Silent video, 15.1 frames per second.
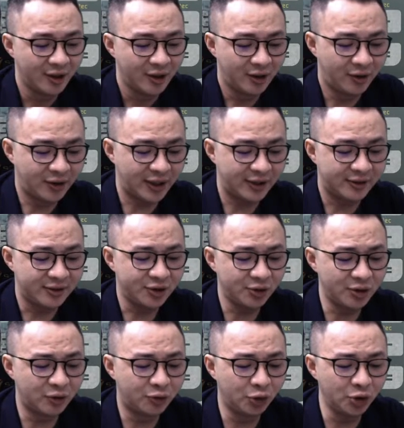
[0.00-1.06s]
Okay, so
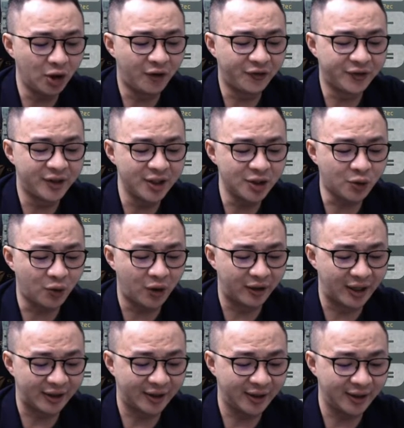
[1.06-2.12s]
the root of this
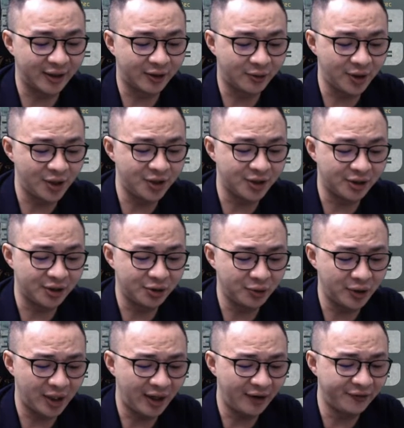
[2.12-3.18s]
quadratic equation. So we
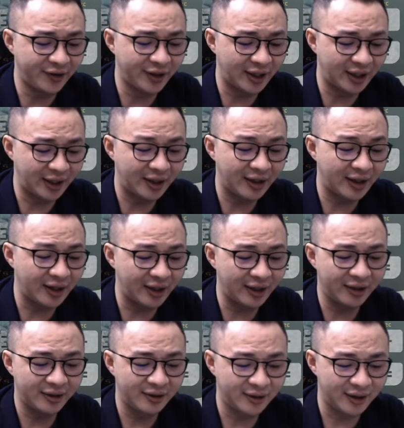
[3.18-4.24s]
have
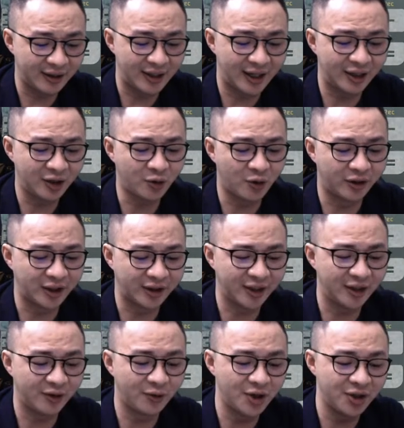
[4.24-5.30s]
another quadratic
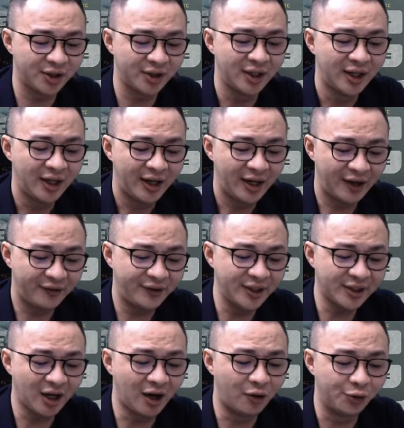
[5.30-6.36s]
equation. Have this
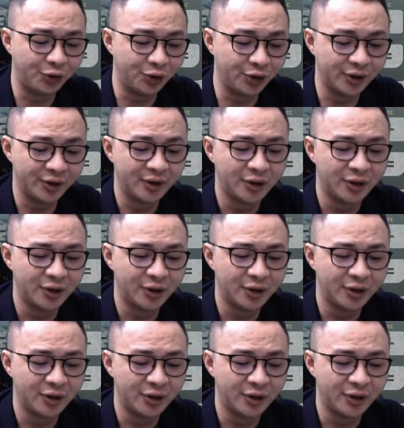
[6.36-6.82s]
kind of root.